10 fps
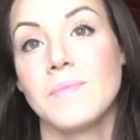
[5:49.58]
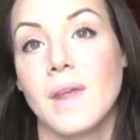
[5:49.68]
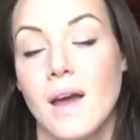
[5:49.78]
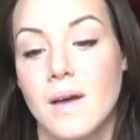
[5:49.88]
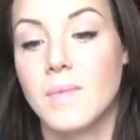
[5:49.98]

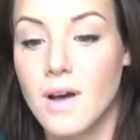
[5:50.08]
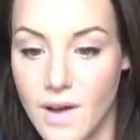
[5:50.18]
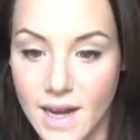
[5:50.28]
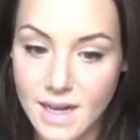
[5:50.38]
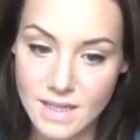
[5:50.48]
I'll go
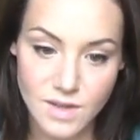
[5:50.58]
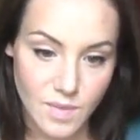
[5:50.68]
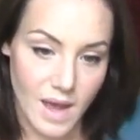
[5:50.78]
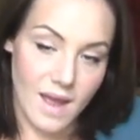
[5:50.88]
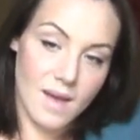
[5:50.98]
ahead and do
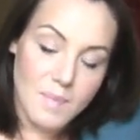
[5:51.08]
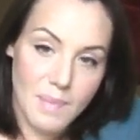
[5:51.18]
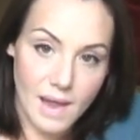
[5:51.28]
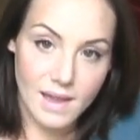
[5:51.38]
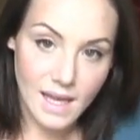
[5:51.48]
my
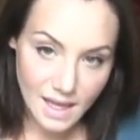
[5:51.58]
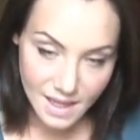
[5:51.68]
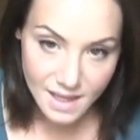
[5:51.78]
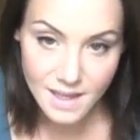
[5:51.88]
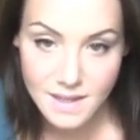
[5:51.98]
belly.
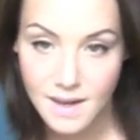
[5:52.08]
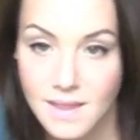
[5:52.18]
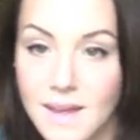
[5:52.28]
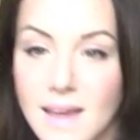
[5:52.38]
Nothing